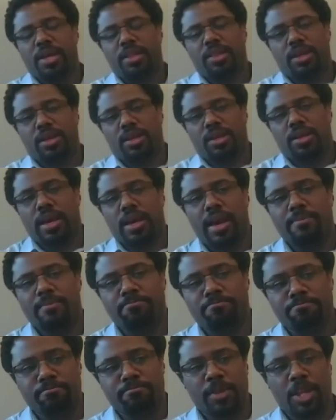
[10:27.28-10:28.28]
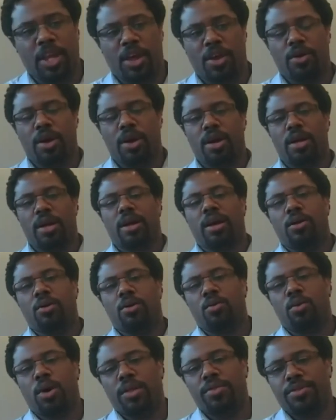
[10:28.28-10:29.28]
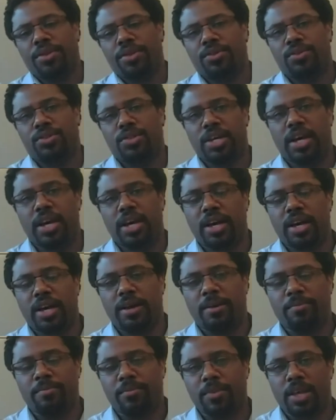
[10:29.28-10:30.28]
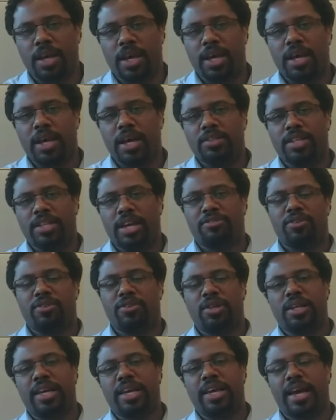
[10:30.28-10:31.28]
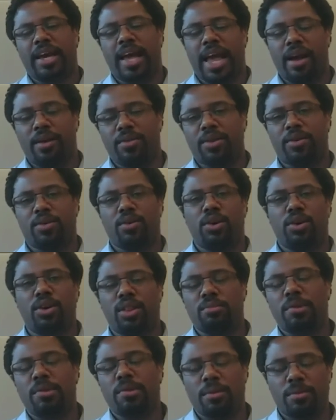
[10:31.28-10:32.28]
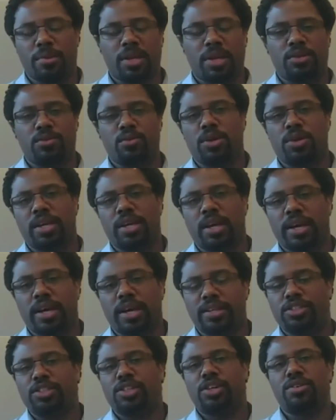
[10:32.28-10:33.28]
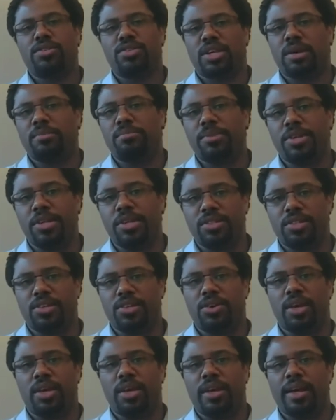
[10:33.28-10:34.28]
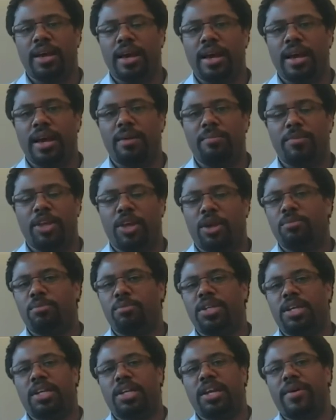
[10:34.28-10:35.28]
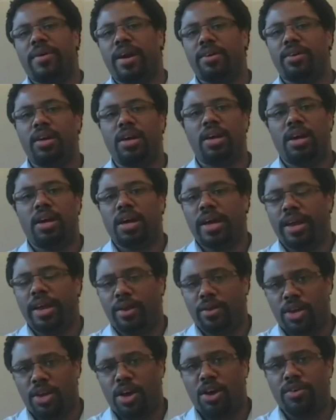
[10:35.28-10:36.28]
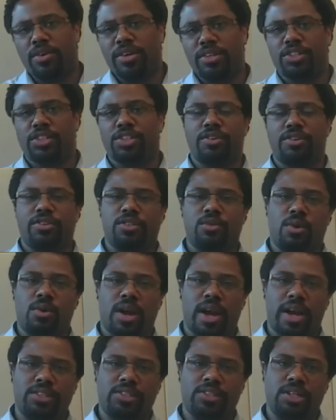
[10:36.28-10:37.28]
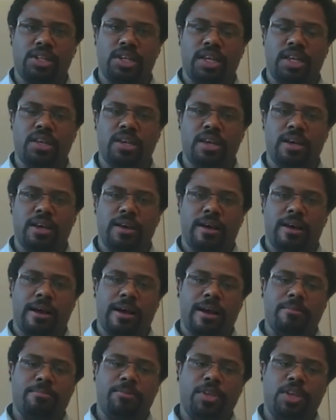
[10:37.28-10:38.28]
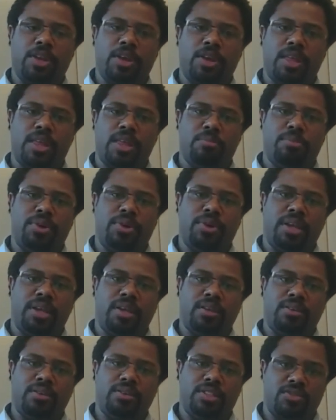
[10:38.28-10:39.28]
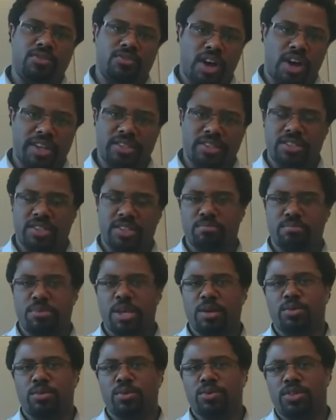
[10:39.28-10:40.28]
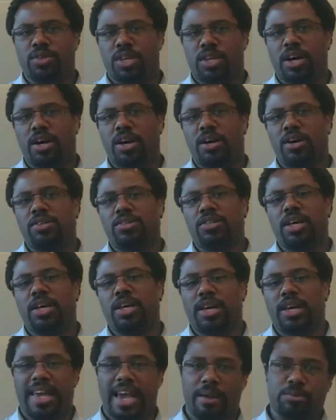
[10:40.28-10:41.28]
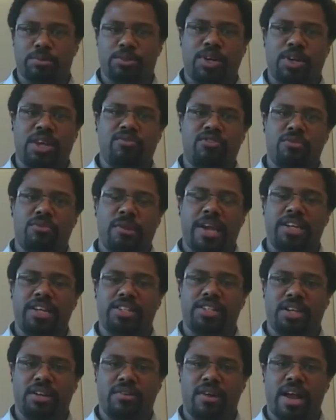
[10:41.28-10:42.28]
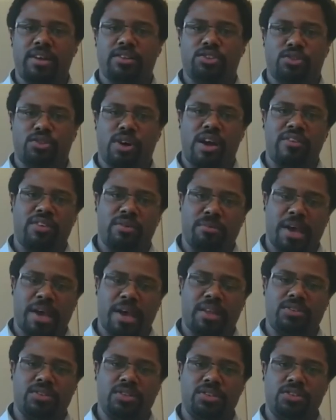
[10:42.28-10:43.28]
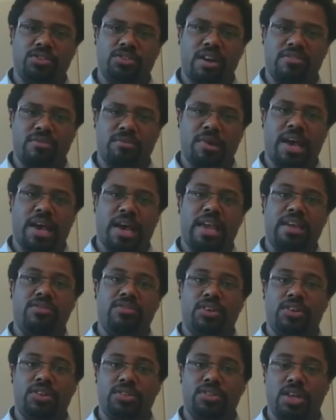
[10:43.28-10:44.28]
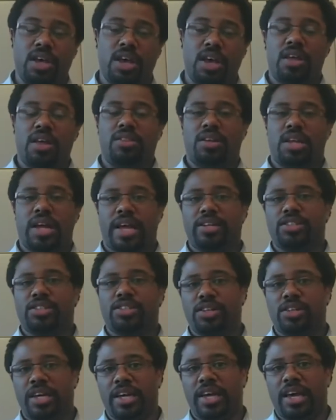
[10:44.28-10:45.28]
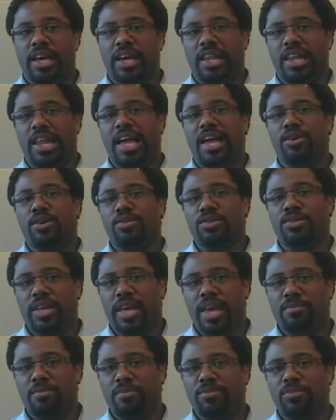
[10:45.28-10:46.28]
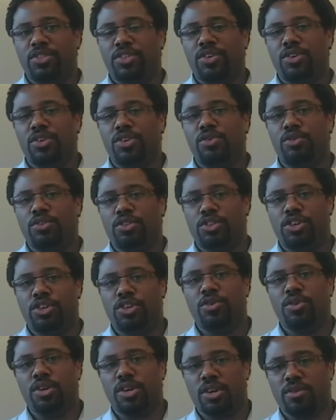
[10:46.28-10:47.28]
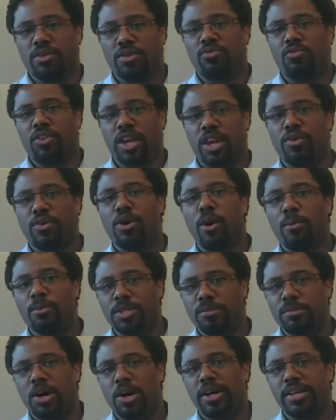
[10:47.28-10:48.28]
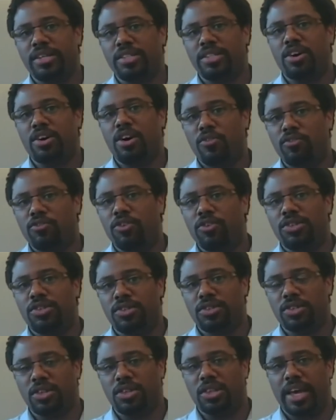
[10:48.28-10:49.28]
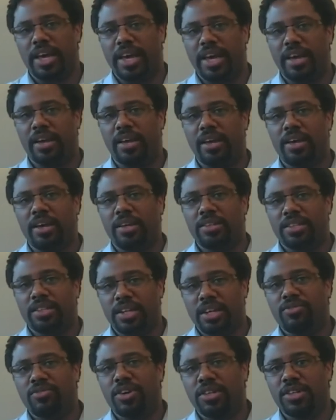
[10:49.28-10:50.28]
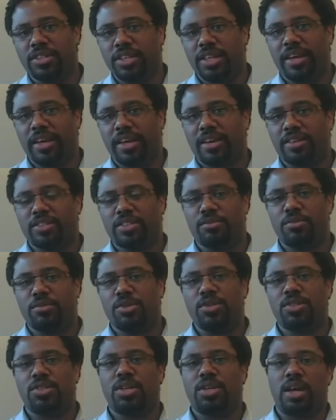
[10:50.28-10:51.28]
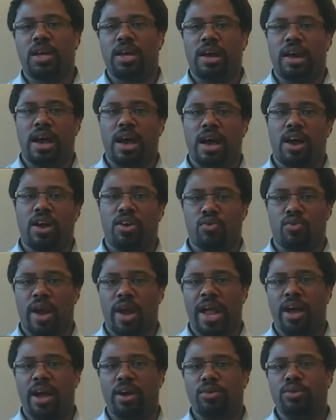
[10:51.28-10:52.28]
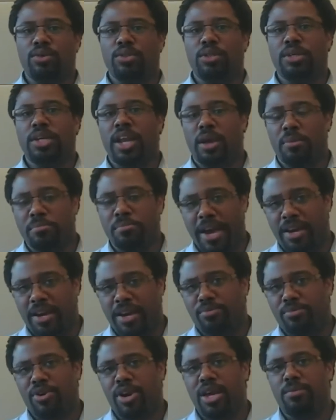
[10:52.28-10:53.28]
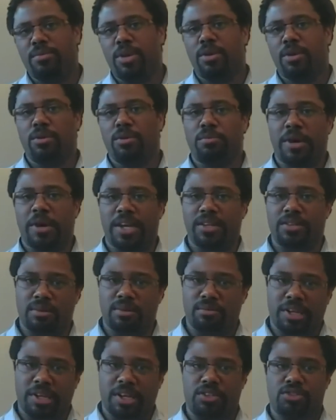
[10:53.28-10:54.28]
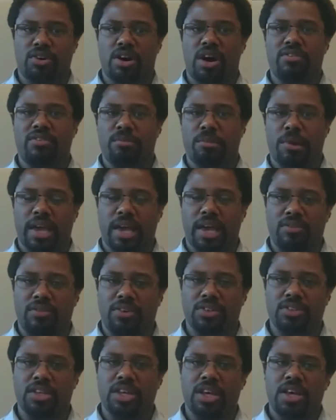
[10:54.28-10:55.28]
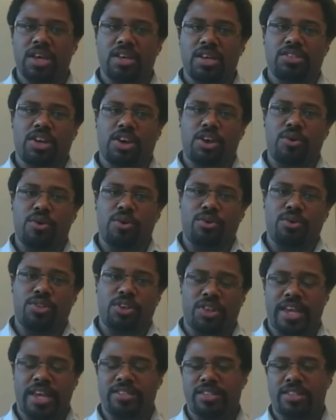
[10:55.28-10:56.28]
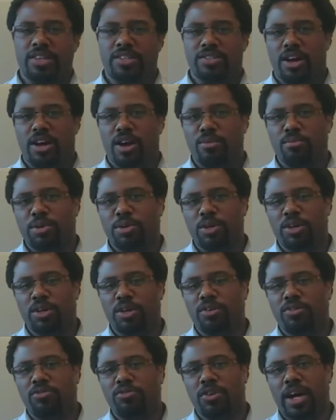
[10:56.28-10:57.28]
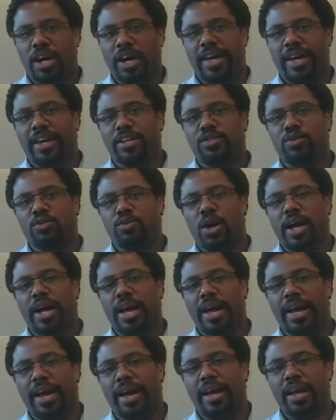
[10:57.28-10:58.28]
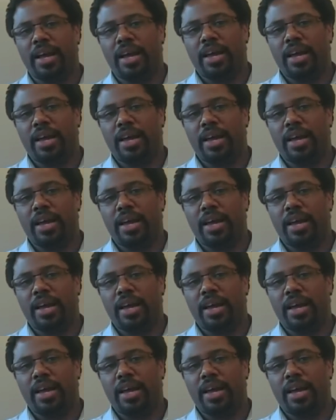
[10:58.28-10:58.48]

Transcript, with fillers: mean, I think um, you know uh, uh, one that's uh, uh definitely uh, out there a lot at the moment is what uh, insurance companies are doing. Um, you know, particularly around you know car insurance, where actually um, you know they're putting devices in people's cars capturing information around driving patterns and driving behaviors that actually allows them to tune and configure and optimize the offers that they're delivering to their customers uh, around you know better premiums based on better driving behaviors. So so there's an example of I guess where